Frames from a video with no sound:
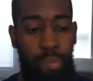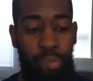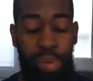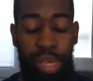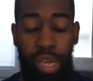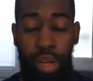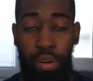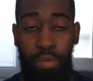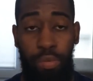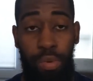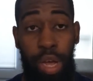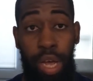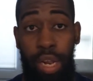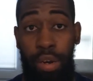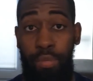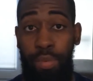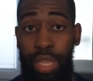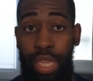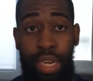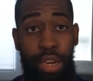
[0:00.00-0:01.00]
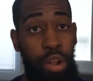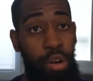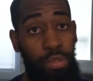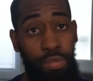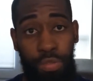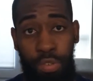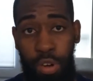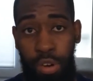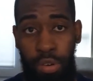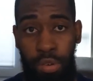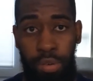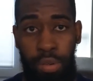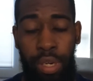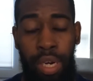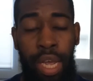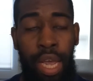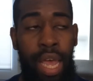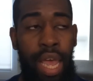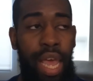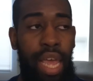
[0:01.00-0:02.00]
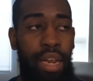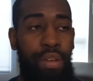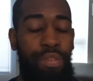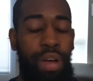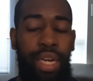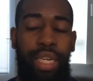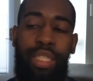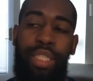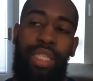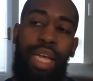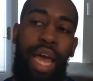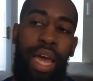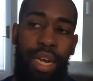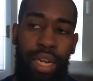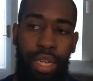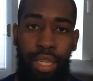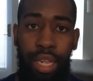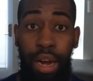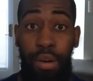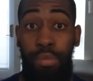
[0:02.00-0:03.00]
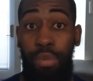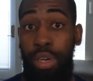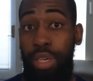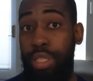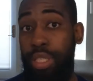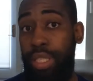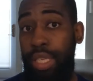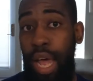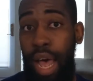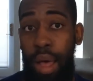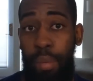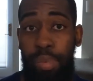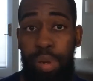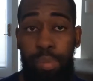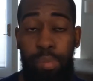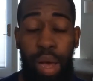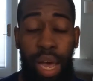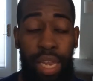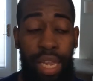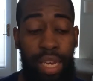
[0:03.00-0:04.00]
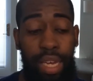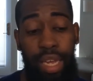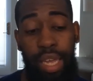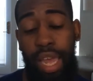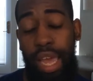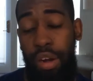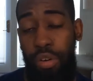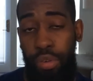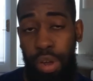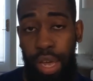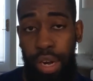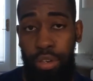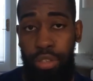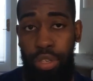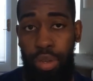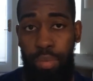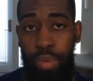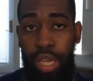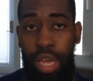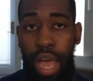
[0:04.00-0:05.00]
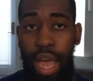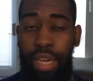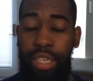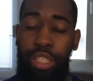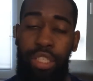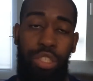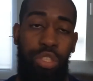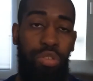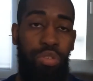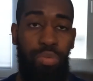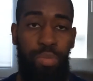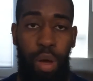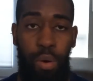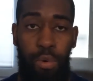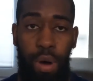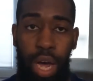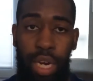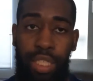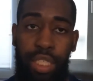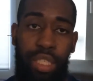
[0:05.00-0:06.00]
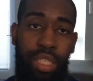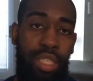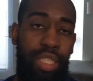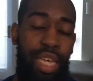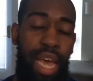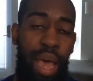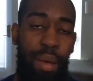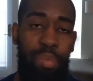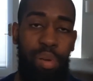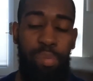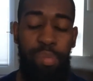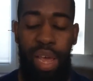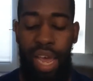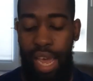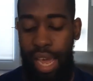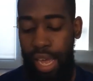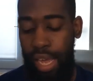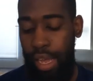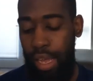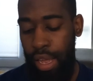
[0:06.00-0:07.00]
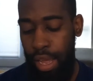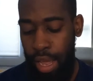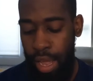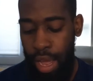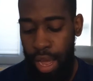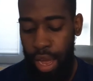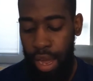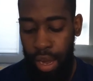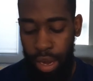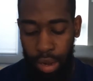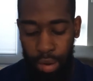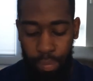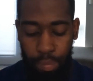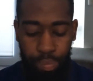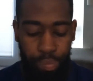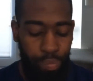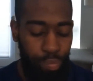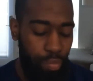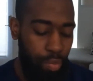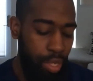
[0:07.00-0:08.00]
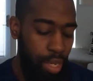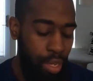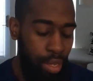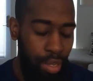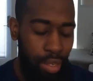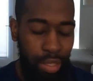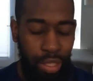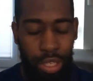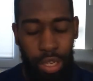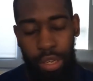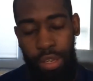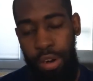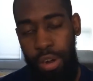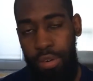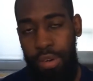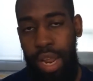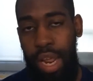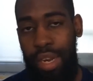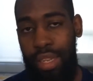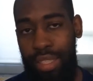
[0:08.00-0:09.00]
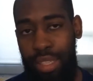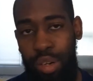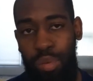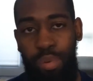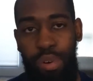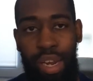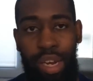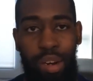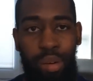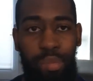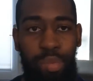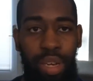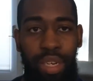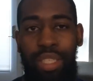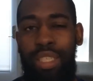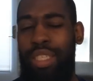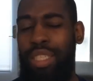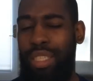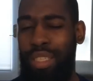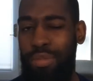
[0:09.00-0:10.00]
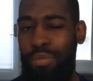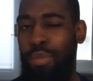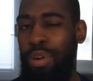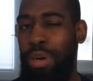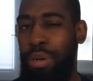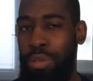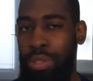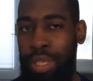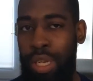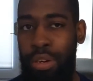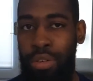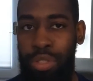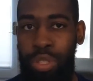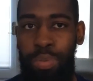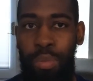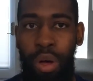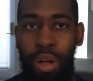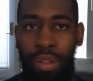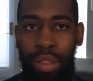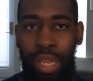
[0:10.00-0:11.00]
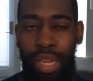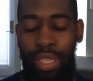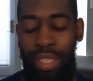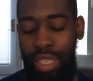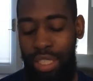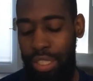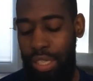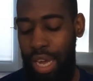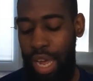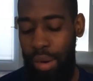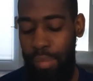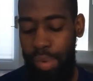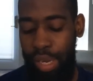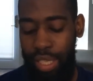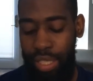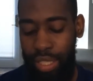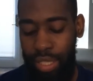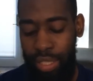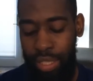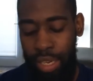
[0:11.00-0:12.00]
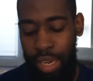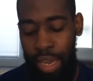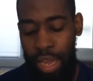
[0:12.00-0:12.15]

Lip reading: be on a run with no phone. And if I decided that I wanted to stop and buy like a Gatorade or something, I could just use my watch to tap and pay. So, you know, not a deal breaker, but just one of those little small things that you kind of miss.